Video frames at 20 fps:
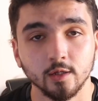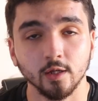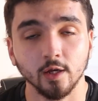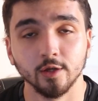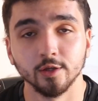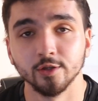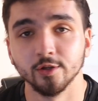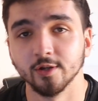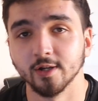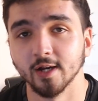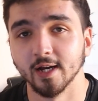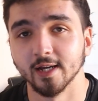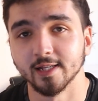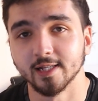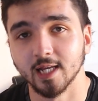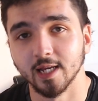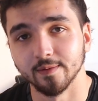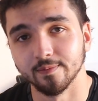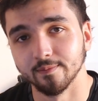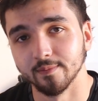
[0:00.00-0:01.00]
You know, you guys
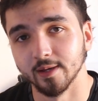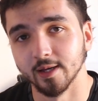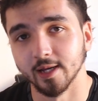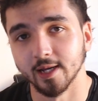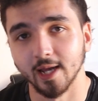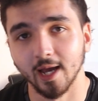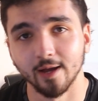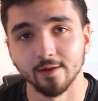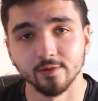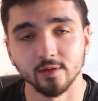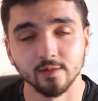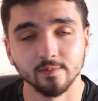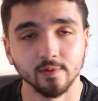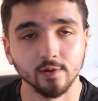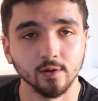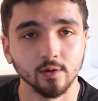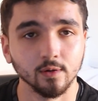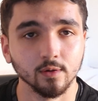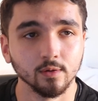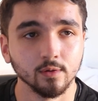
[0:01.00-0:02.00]
keeping me
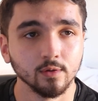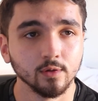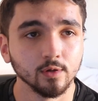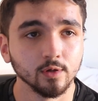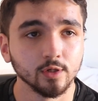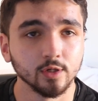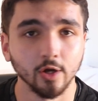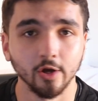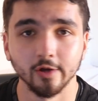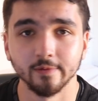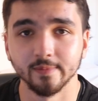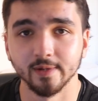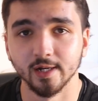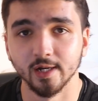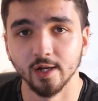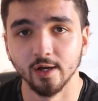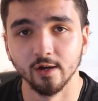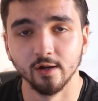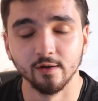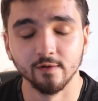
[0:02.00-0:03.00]
accountable, showing me
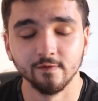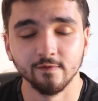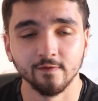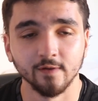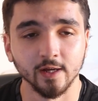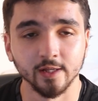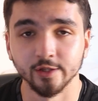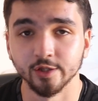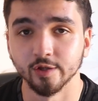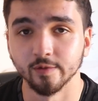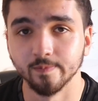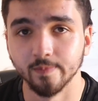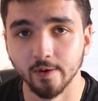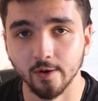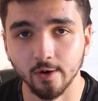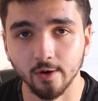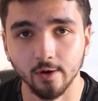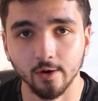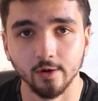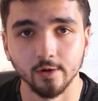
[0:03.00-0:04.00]
love and
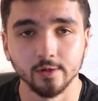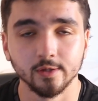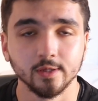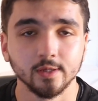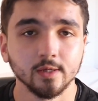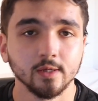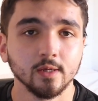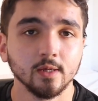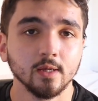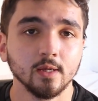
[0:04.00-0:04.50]
support,